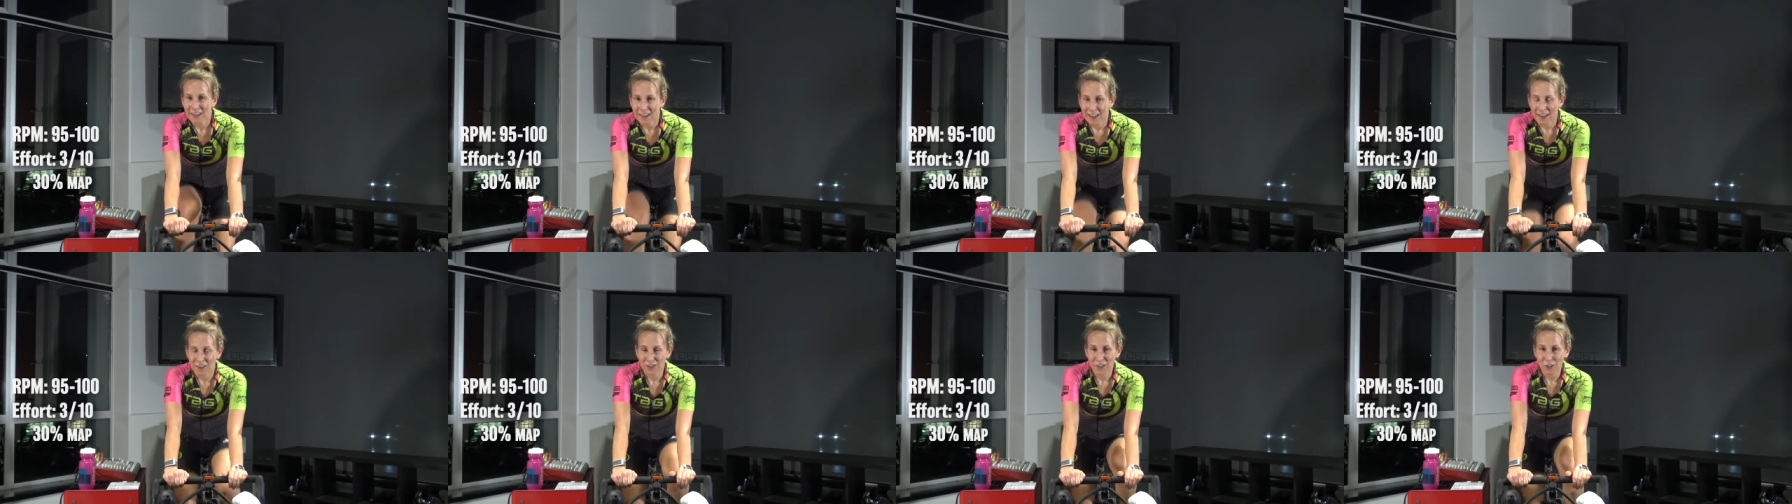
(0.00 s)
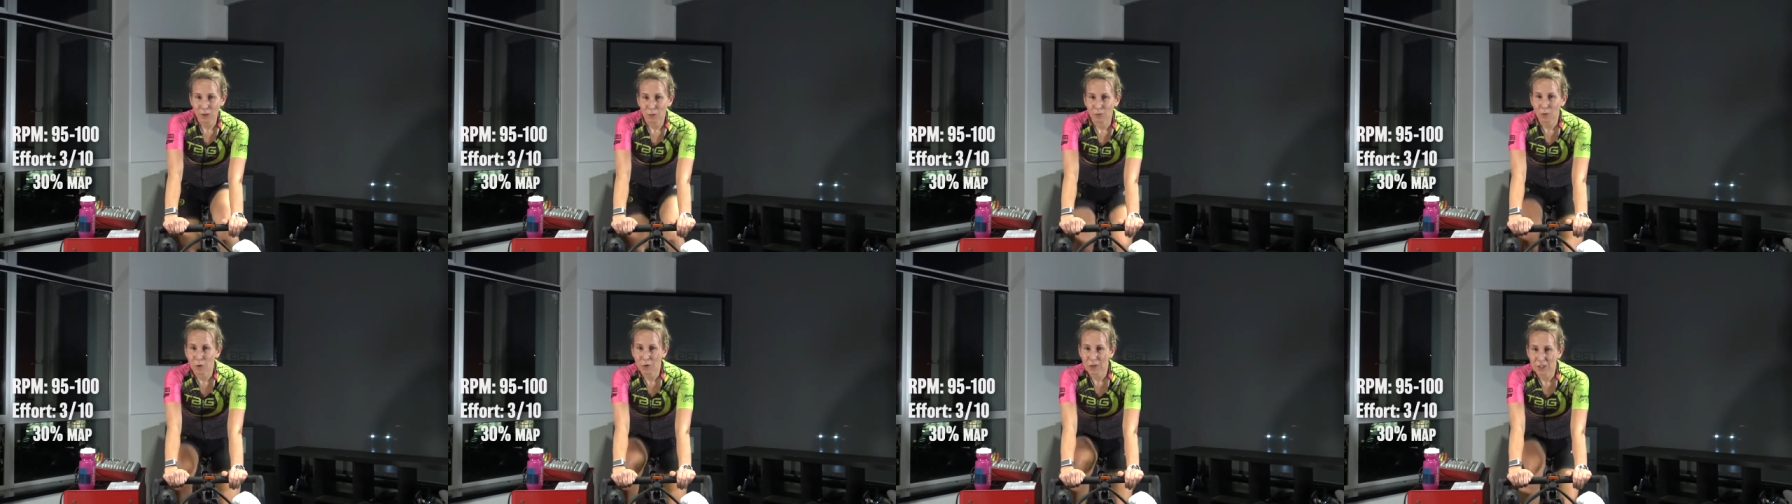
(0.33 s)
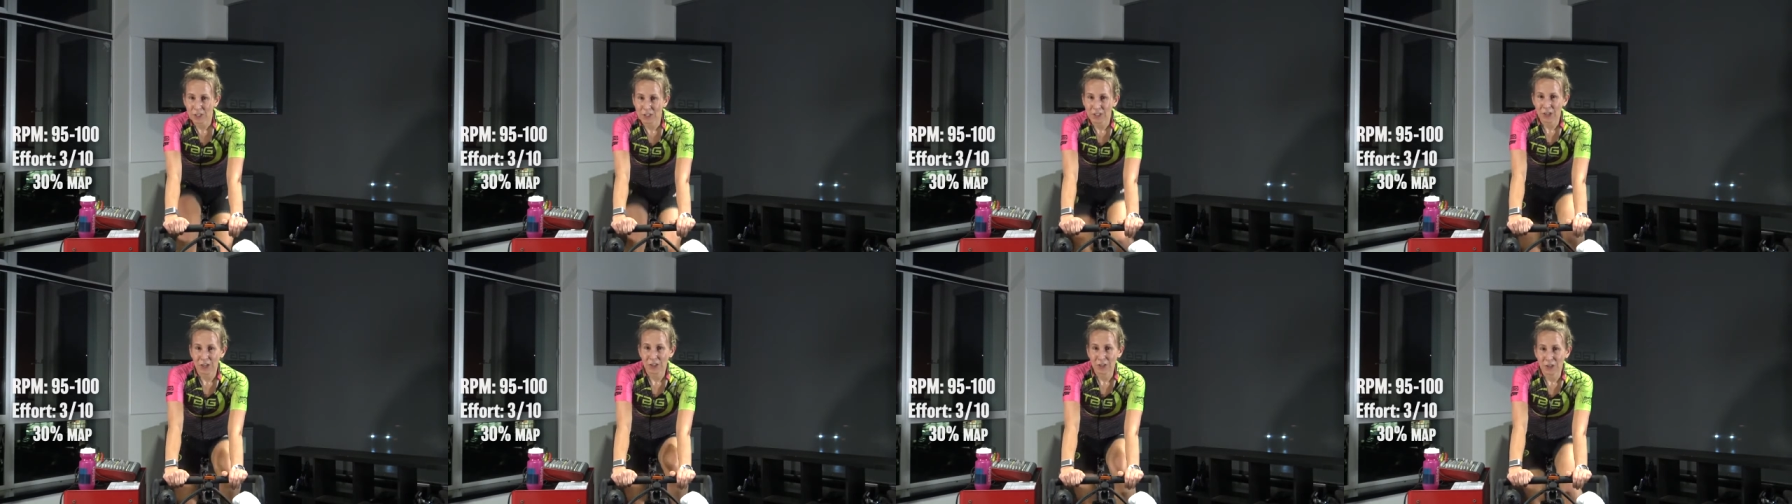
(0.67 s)
and just
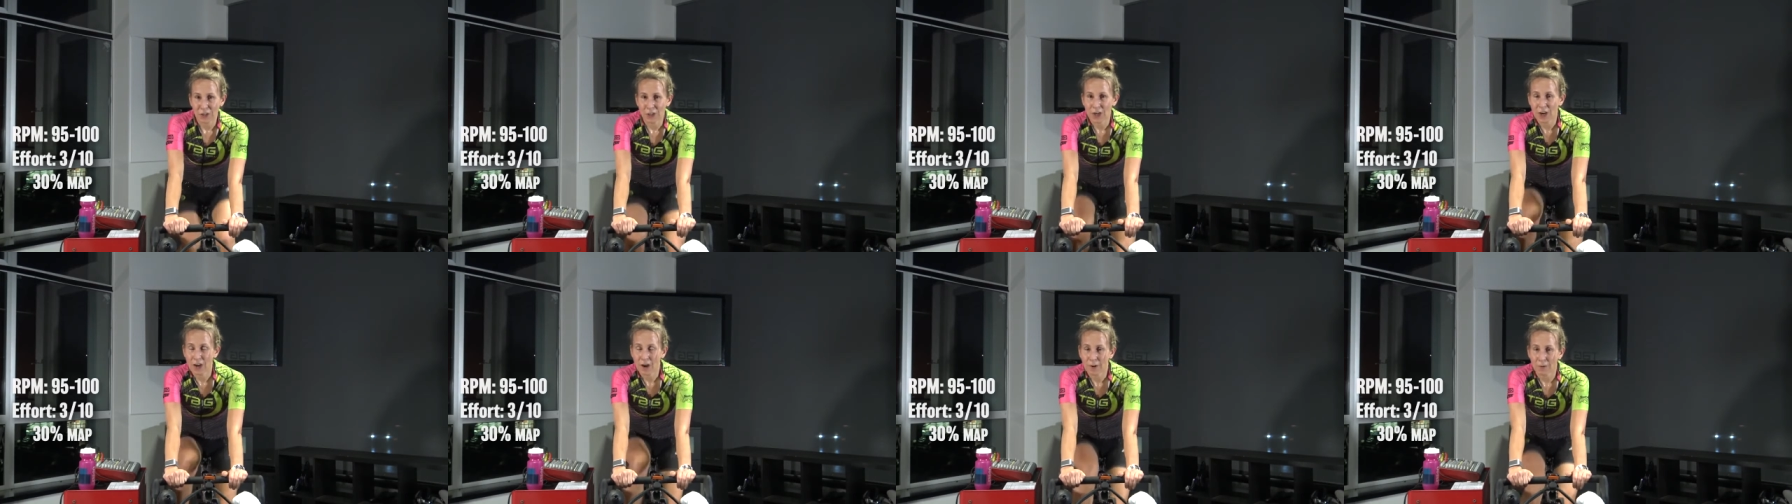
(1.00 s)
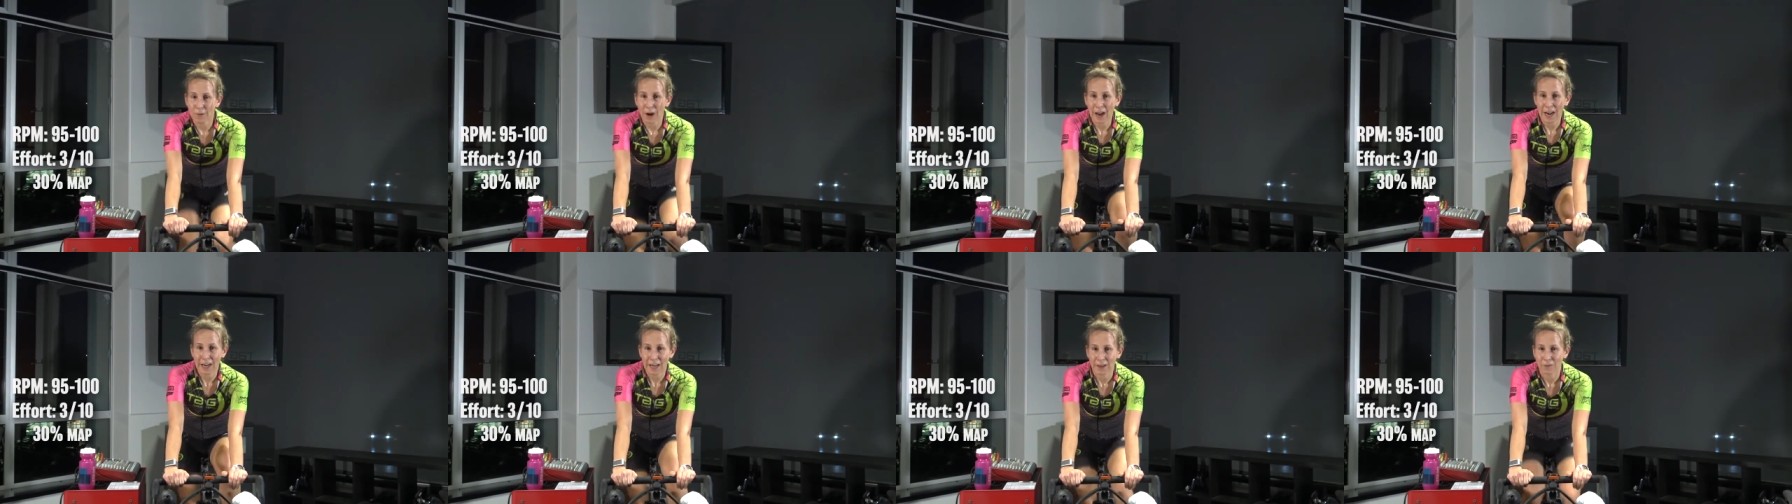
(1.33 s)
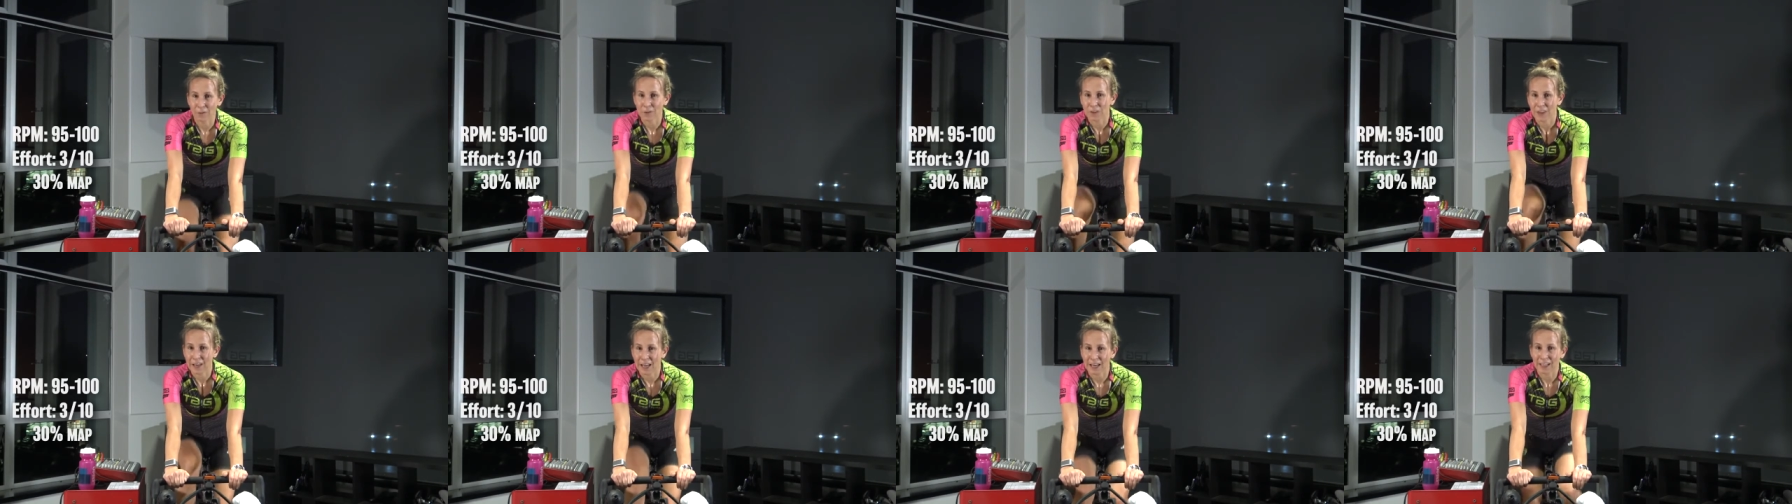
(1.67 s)
focus on your riding
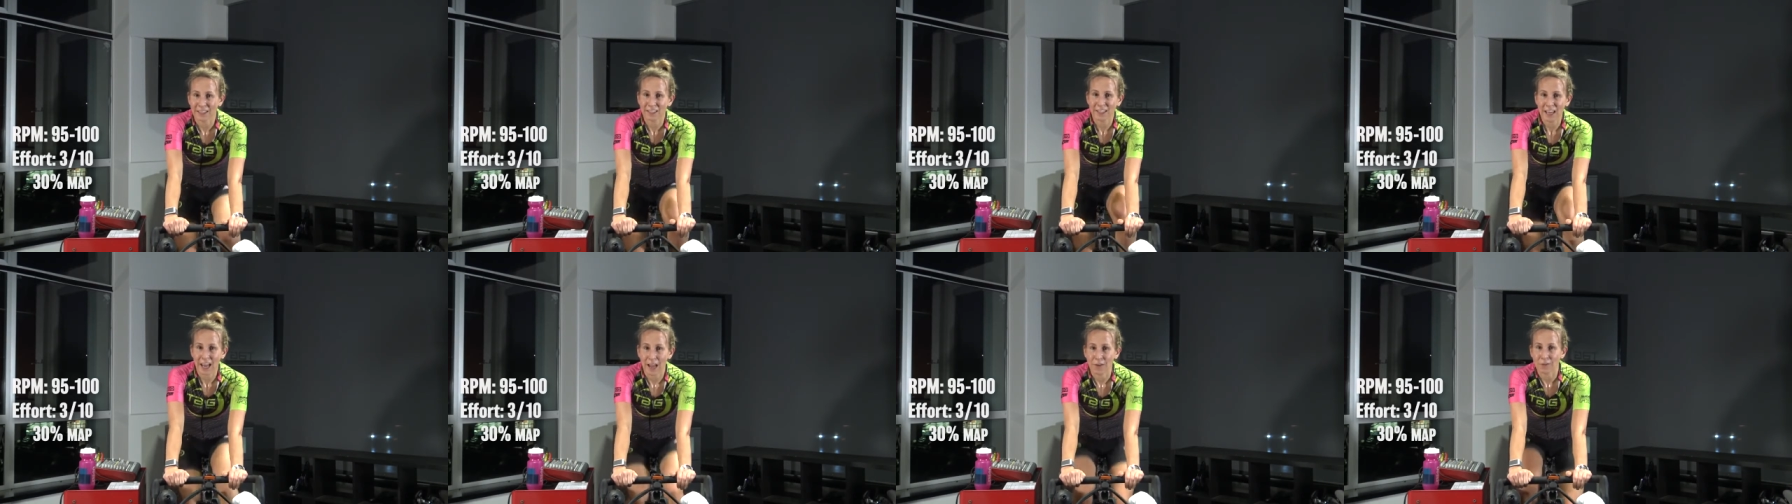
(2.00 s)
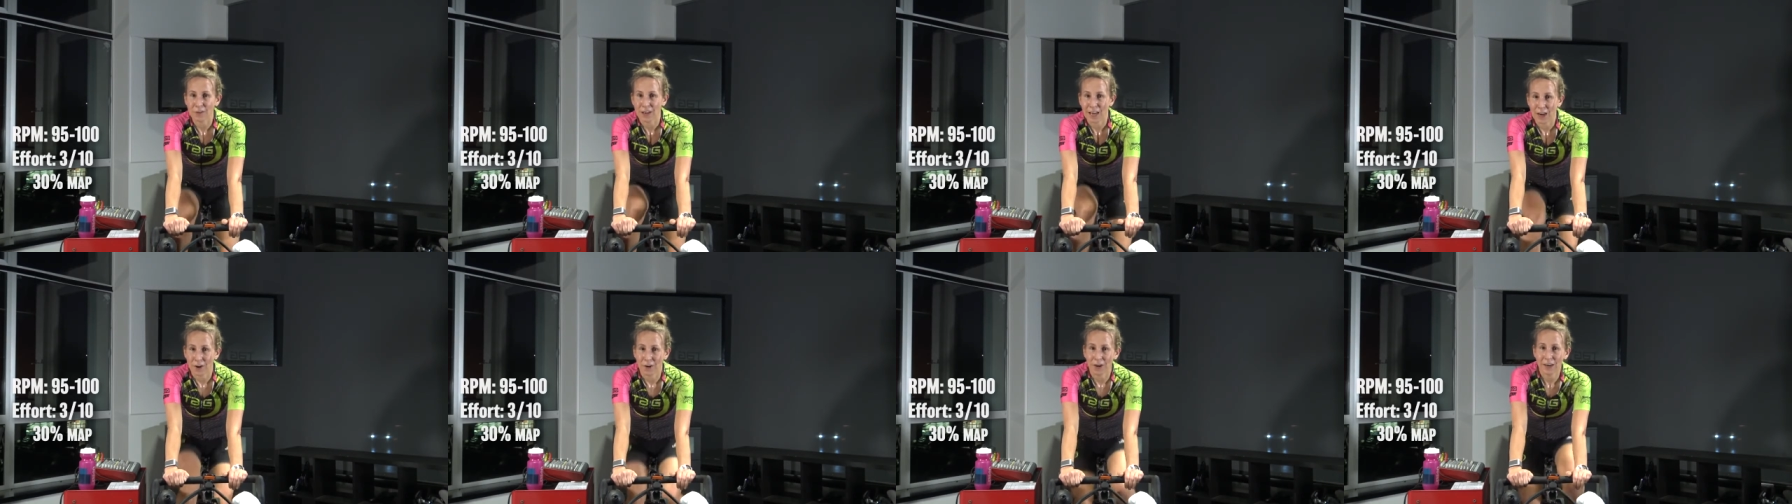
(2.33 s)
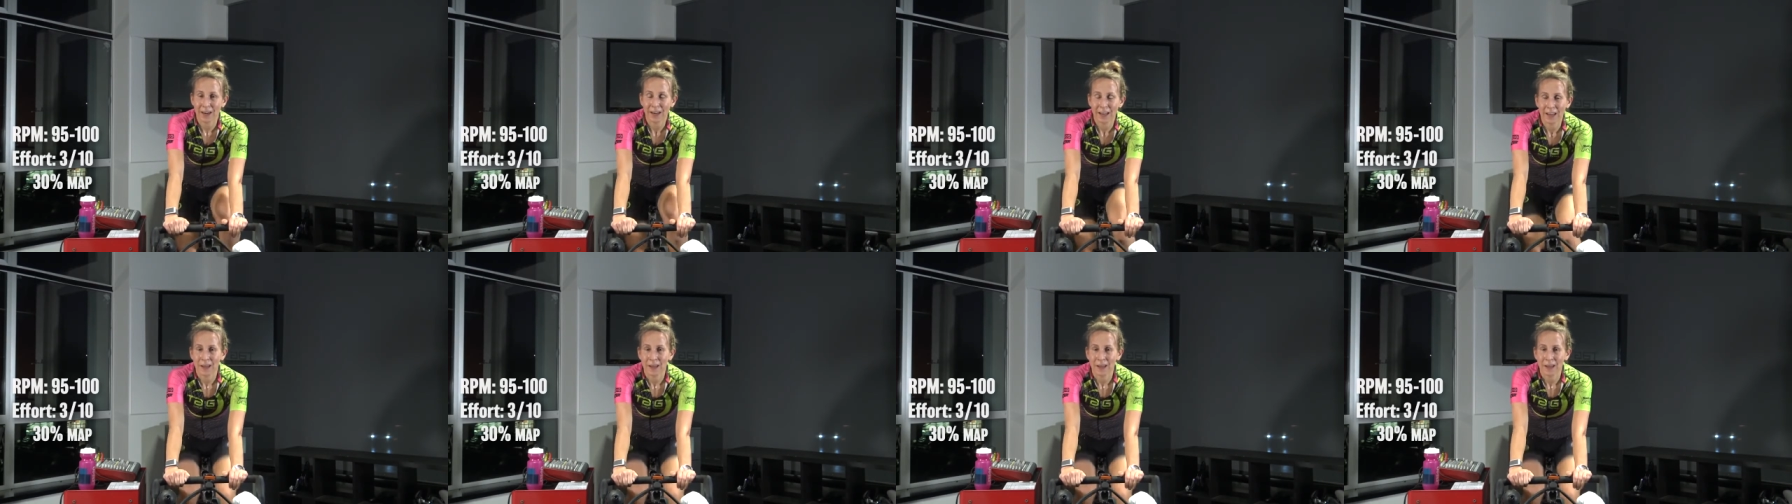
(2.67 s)
for the next half an hour.